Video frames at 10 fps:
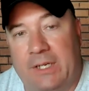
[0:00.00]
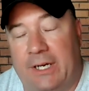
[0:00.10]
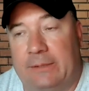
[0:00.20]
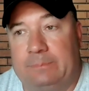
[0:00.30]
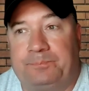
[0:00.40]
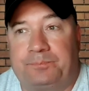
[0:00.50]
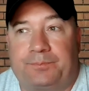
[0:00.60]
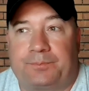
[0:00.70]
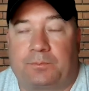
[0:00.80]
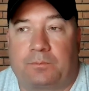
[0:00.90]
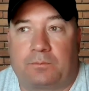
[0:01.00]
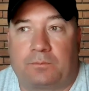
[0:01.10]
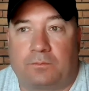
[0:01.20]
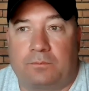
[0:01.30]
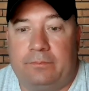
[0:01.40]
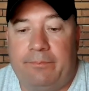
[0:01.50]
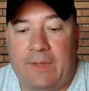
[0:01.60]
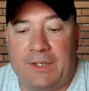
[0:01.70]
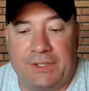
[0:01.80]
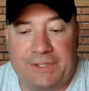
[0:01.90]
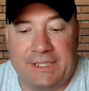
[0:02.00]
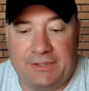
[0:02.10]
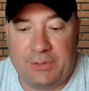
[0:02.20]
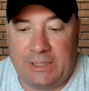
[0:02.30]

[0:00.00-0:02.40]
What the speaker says: So let's get into it